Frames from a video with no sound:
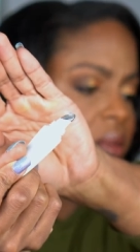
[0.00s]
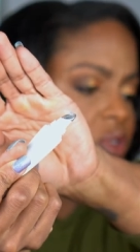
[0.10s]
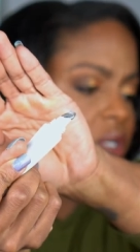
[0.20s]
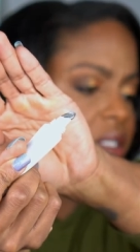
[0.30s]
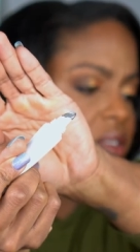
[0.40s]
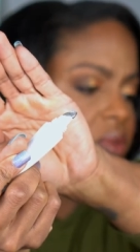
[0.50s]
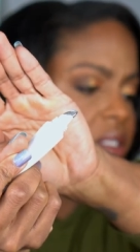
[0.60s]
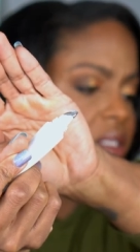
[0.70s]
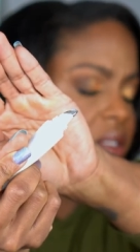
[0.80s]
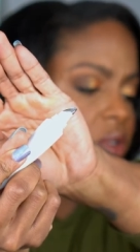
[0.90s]
Trying to
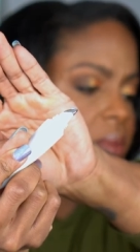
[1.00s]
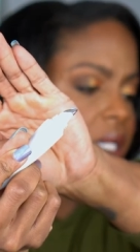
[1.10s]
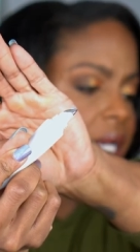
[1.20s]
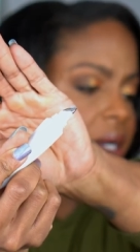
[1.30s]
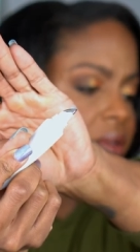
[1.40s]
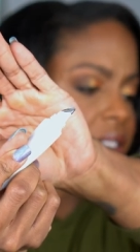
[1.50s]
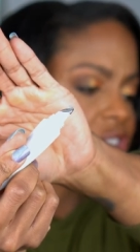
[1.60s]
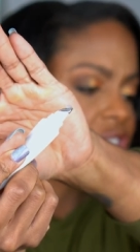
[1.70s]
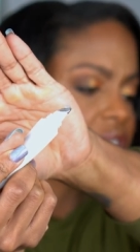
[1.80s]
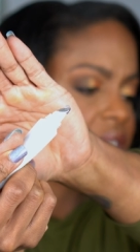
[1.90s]
squeeze a little bit out.
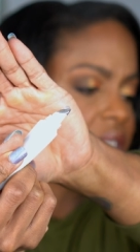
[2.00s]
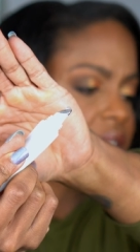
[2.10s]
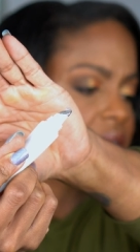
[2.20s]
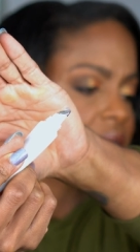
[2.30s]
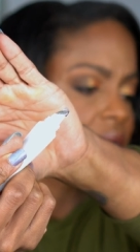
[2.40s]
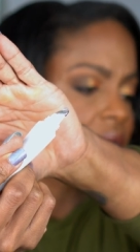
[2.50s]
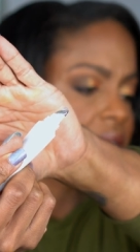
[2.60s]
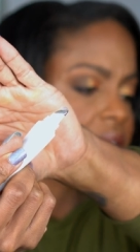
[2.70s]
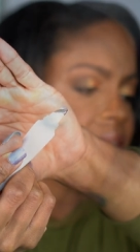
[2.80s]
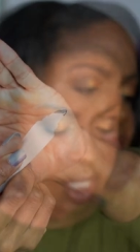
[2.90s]
It's just a clear gloss.